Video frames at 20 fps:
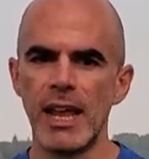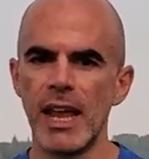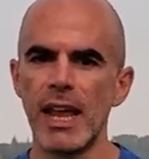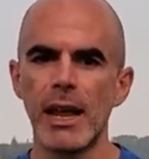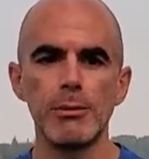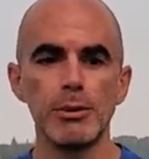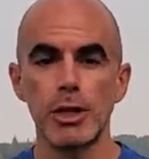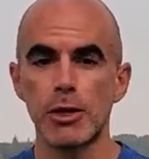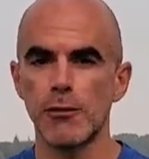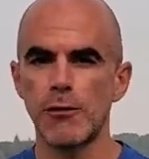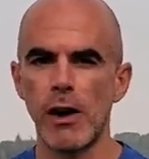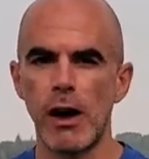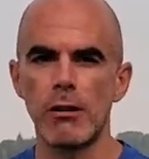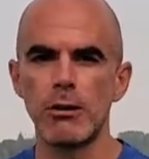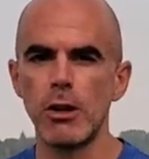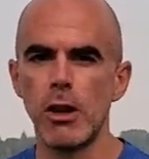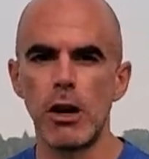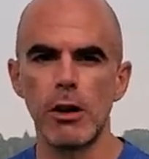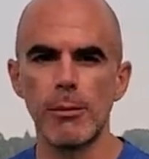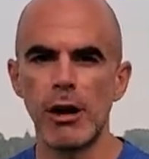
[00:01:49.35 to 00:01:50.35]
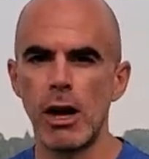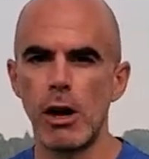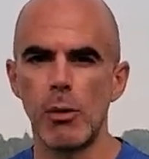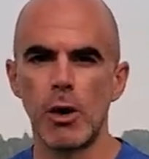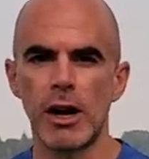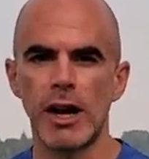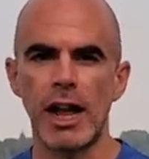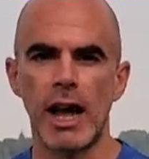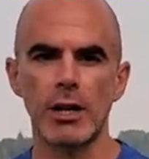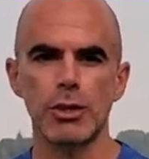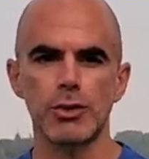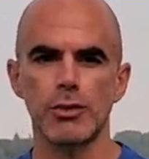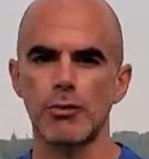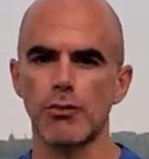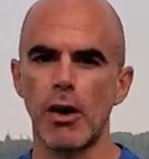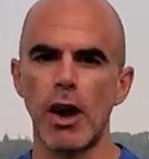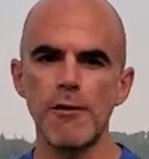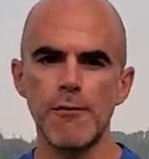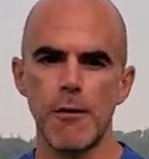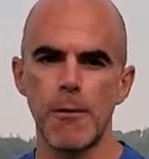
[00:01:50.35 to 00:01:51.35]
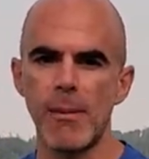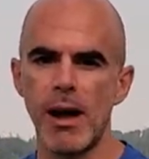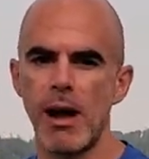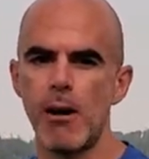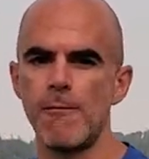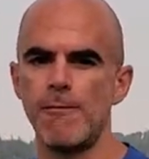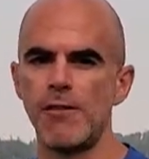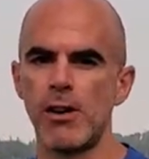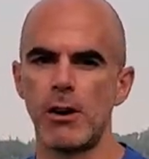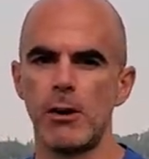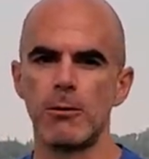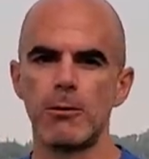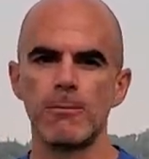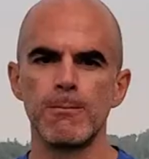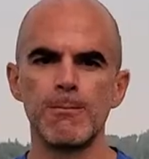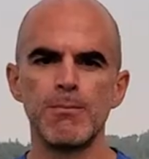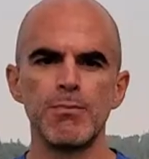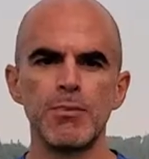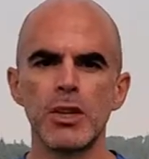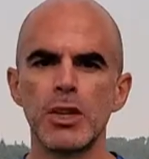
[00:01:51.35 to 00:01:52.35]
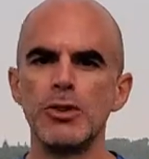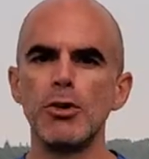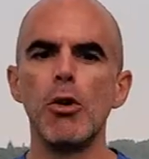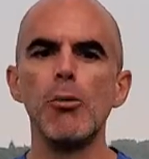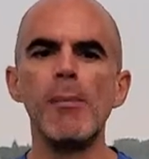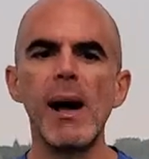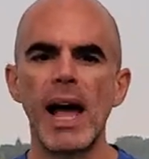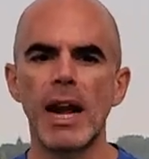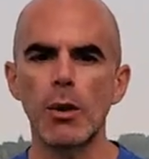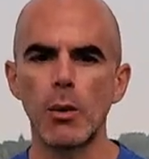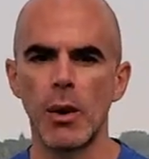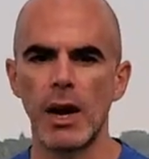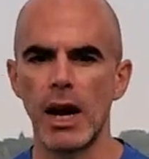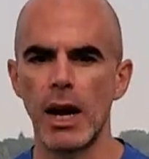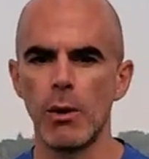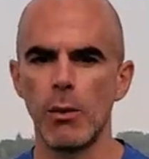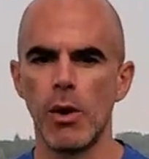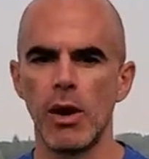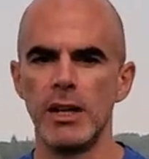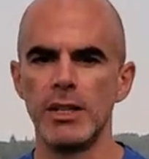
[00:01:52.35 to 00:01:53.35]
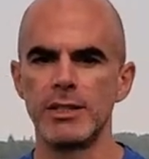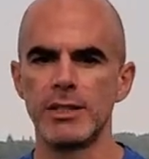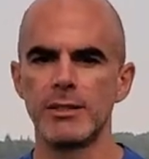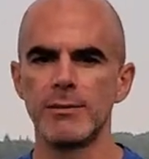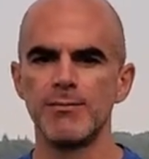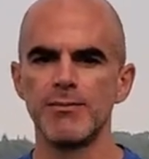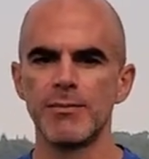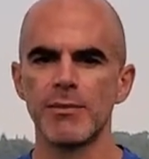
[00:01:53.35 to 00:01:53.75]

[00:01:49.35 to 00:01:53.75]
And I would just follow along my own workouts right from my own phone, no matter where I was.